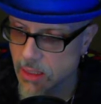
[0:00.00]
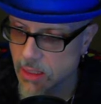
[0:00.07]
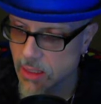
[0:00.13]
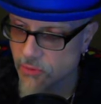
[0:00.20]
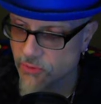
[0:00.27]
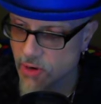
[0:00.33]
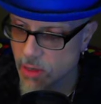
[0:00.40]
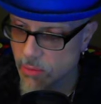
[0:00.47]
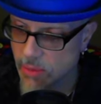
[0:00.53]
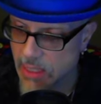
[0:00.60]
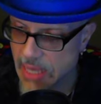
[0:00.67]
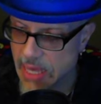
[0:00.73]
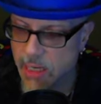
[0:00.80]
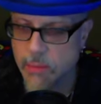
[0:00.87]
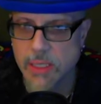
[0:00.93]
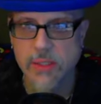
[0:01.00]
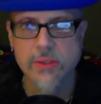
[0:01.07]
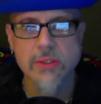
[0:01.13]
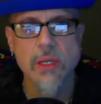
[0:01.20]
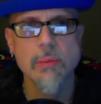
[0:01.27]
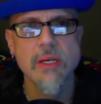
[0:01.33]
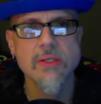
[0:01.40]
from enemies,
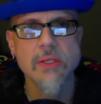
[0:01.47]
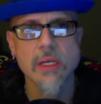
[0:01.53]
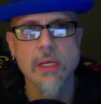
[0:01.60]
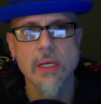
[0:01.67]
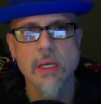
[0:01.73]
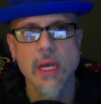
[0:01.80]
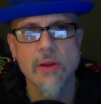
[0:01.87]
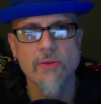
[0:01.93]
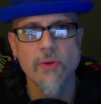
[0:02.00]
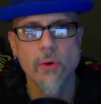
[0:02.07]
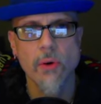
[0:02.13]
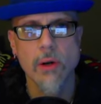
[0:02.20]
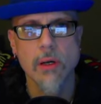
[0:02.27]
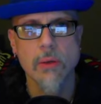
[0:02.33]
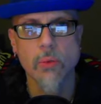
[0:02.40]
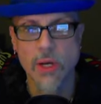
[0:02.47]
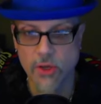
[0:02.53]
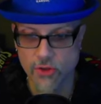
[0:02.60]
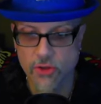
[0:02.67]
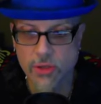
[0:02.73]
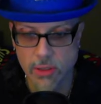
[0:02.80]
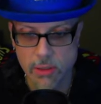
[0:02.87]
domestic and foreign,
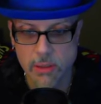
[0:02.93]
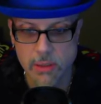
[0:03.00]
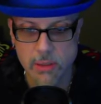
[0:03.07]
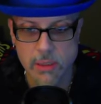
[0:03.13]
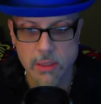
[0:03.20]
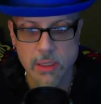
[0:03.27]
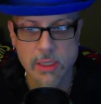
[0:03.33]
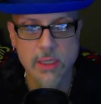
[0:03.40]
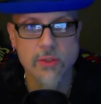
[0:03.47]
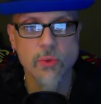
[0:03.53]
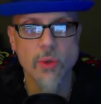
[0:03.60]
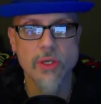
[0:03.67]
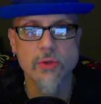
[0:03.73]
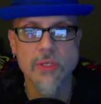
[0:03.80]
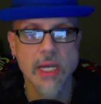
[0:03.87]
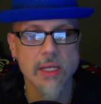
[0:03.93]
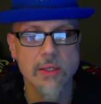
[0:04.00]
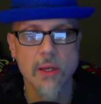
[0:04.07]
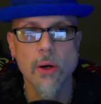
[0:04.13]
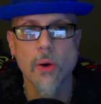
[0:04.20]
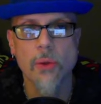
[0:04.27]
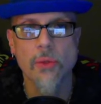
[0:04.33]
which is when you take the
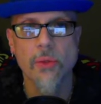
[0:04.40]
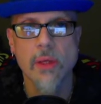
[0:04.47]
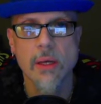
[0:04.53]
oath